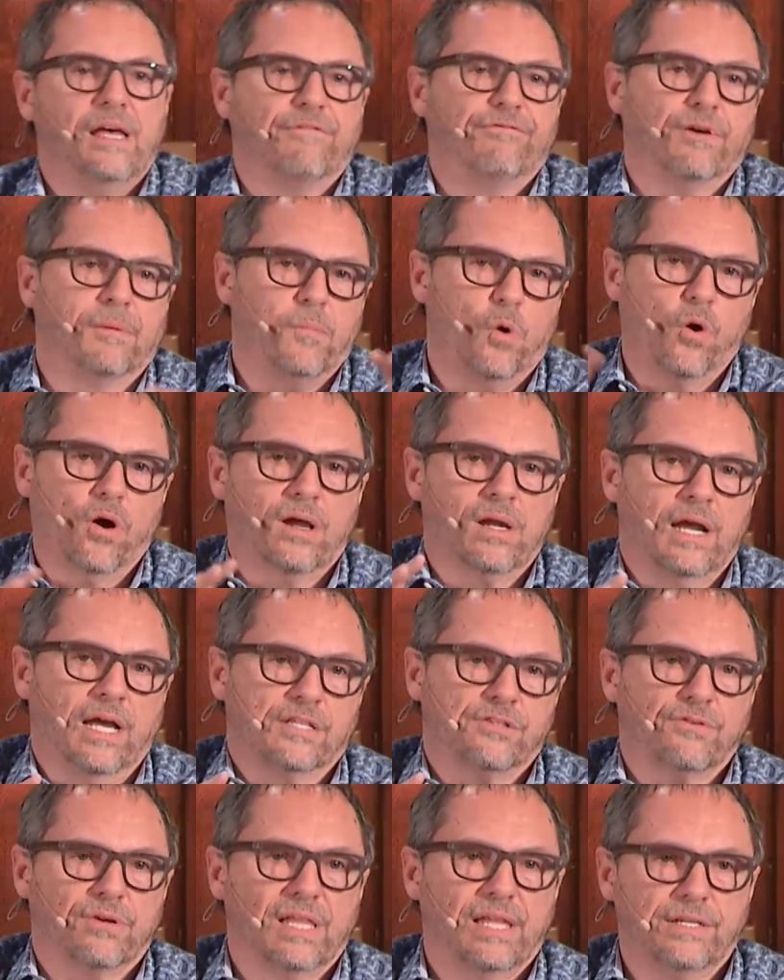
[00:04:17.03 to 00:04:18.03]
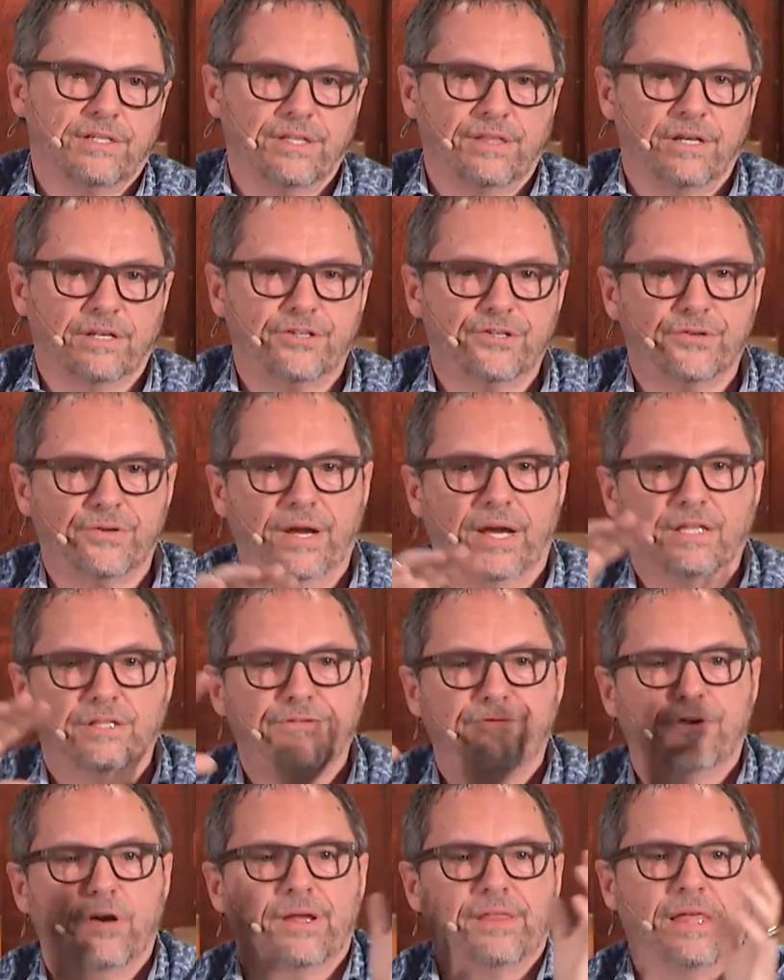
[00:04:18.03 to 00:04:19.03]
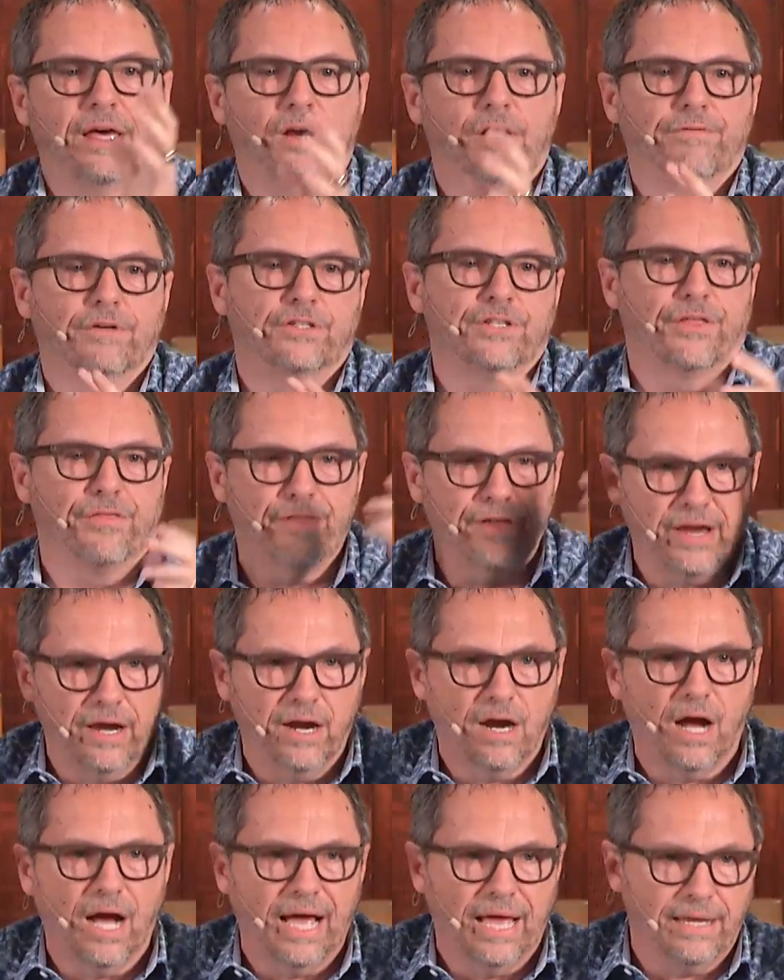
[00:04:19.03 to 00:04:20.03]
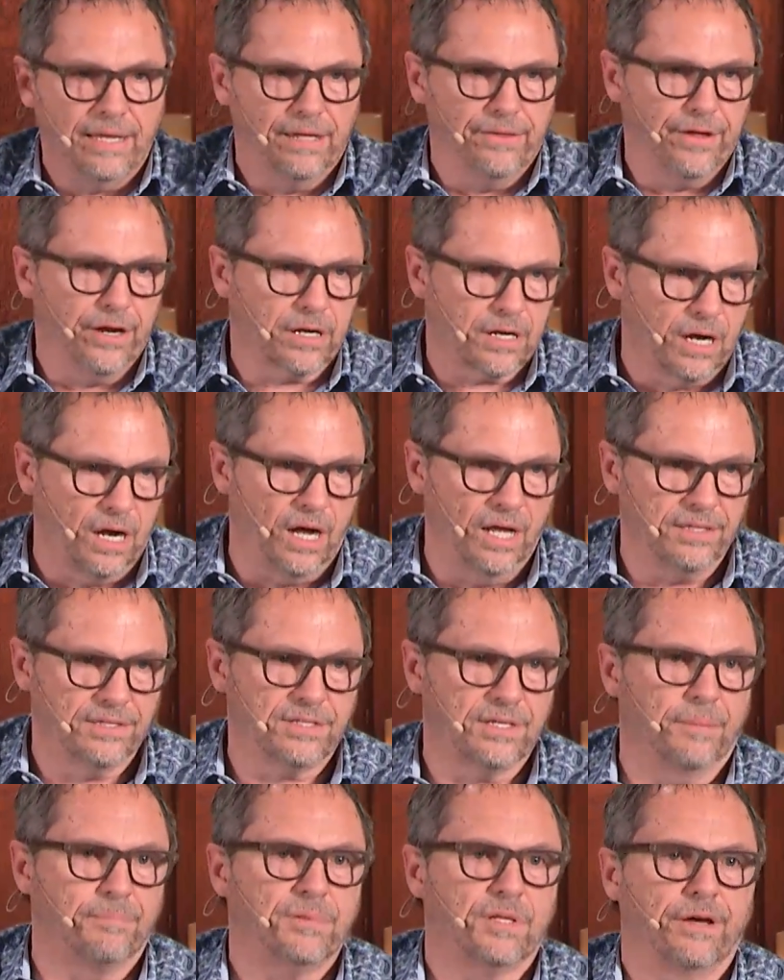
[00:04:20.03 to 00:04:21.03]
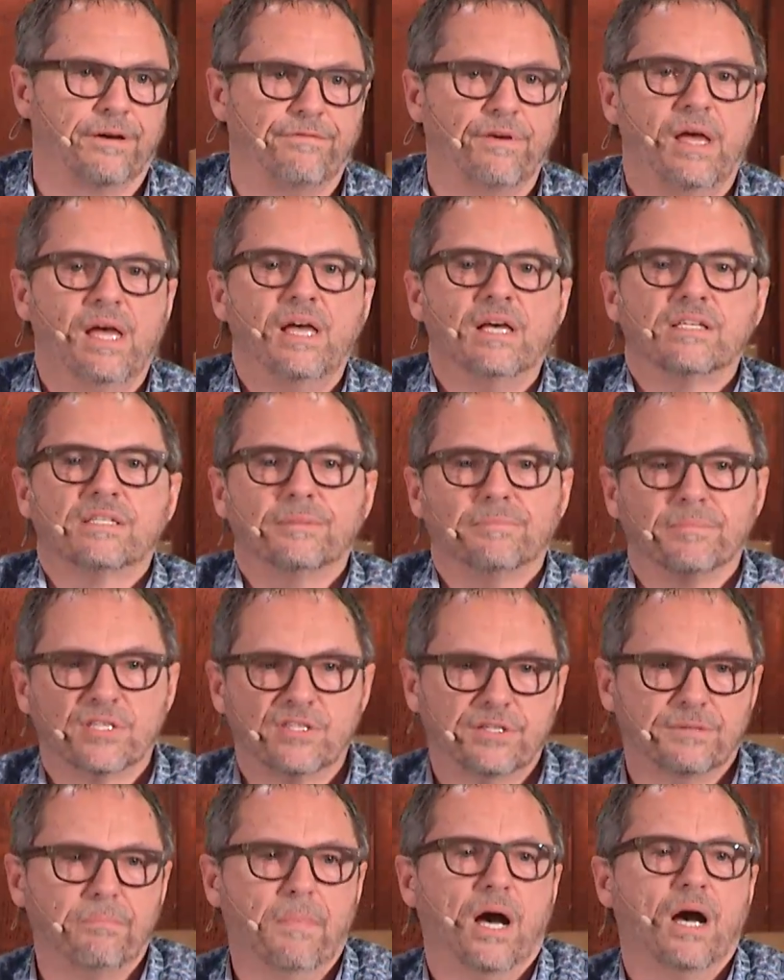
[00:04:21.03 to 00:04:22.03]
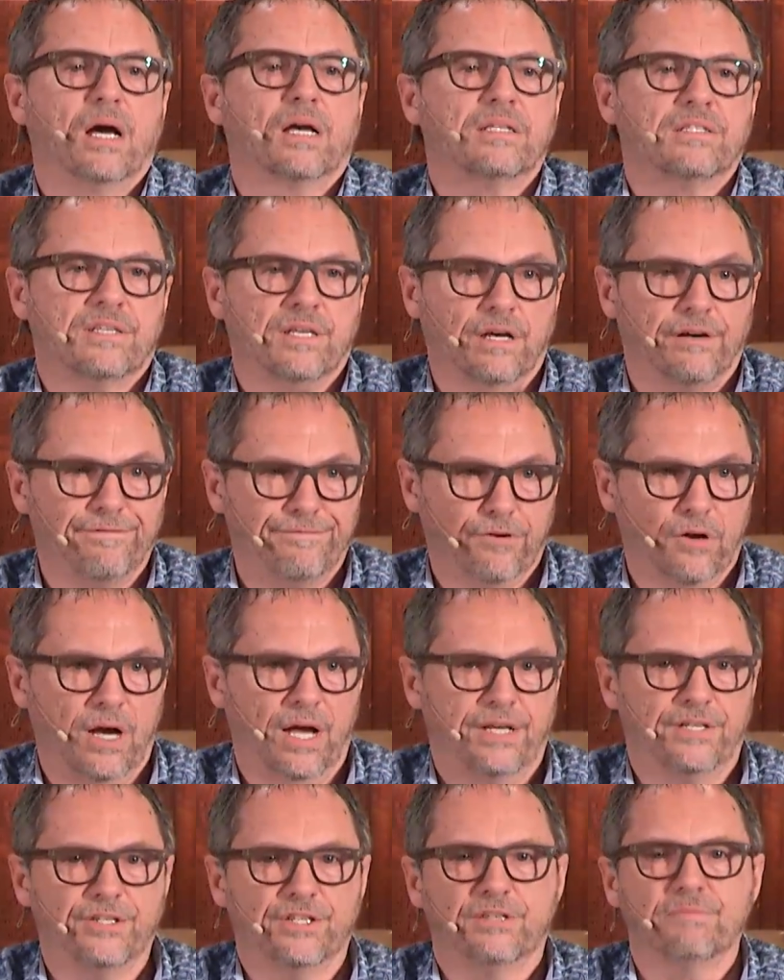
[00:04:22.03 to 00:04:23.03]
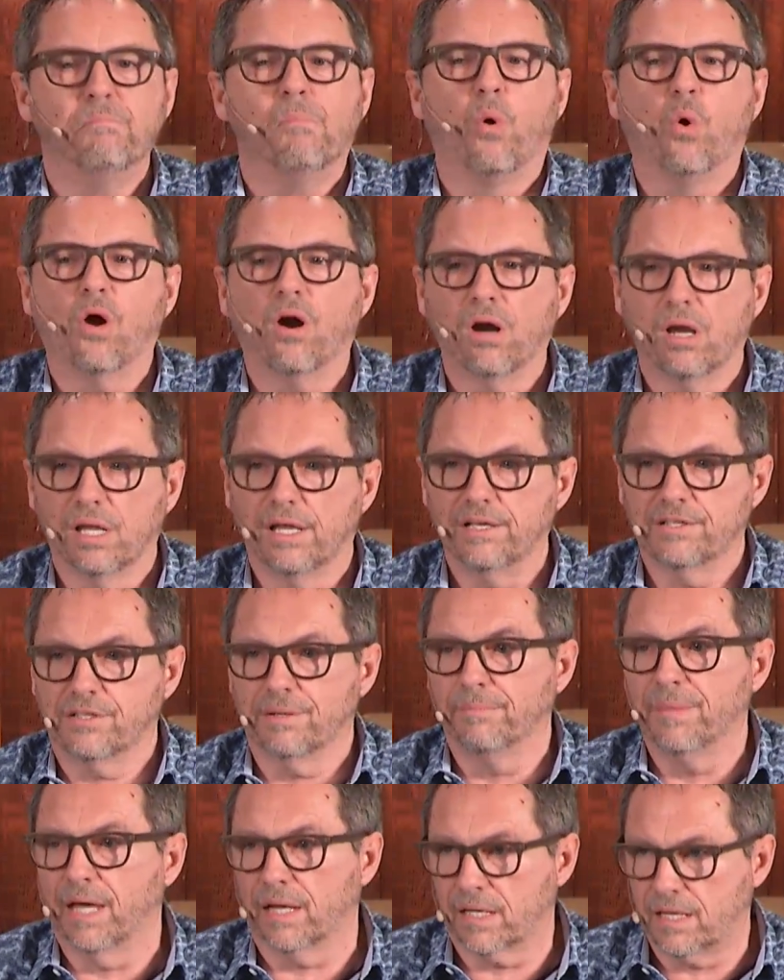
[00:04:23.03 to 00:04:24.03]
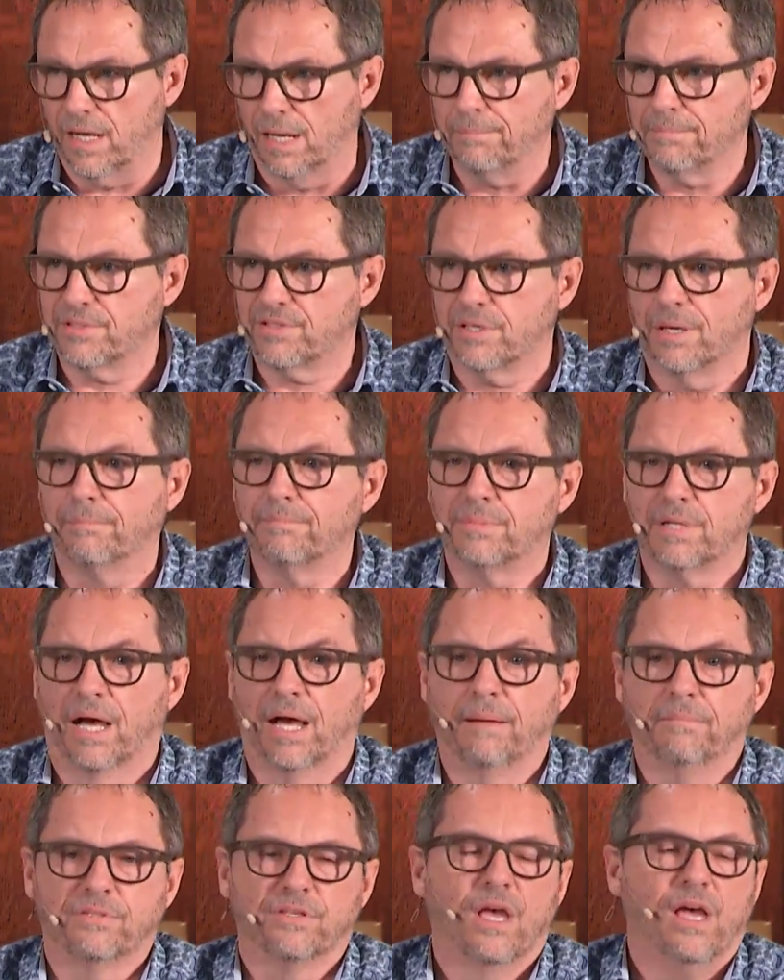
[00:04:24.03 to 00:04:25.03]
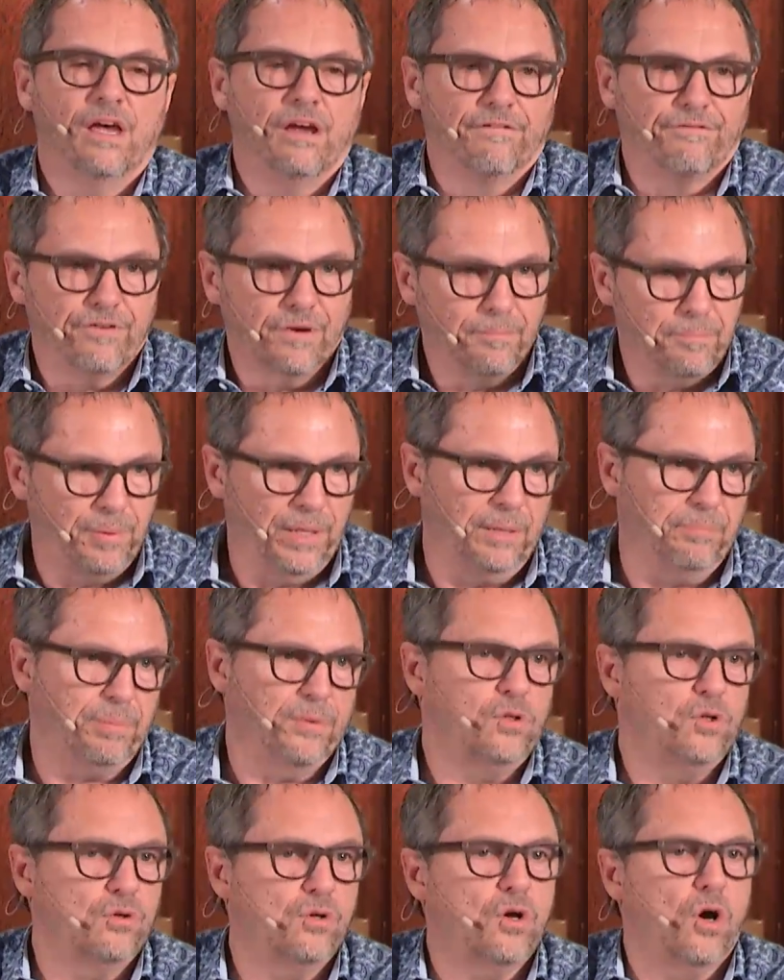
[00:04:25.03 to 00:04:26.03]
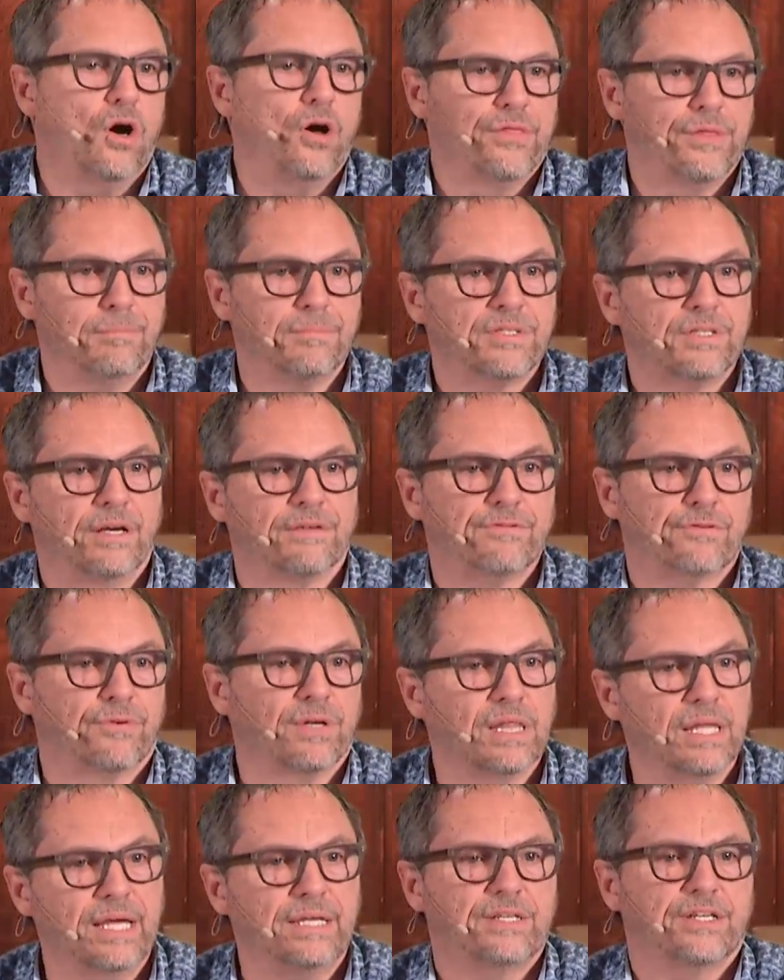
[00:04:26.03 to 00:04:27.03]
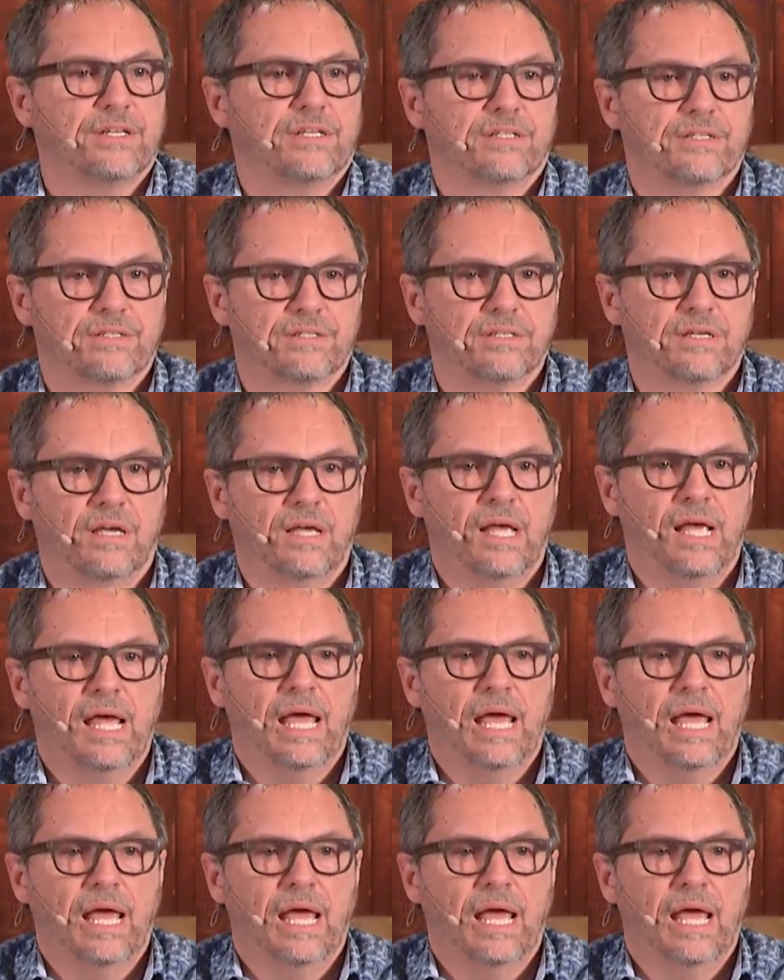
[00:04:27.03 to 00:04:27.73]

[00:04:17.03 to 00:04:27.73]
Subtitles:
from organized religion, they're transferring that over to their idea, their concept of some smug, self-righteous moralism that comes sometimes from people who call themselves religious.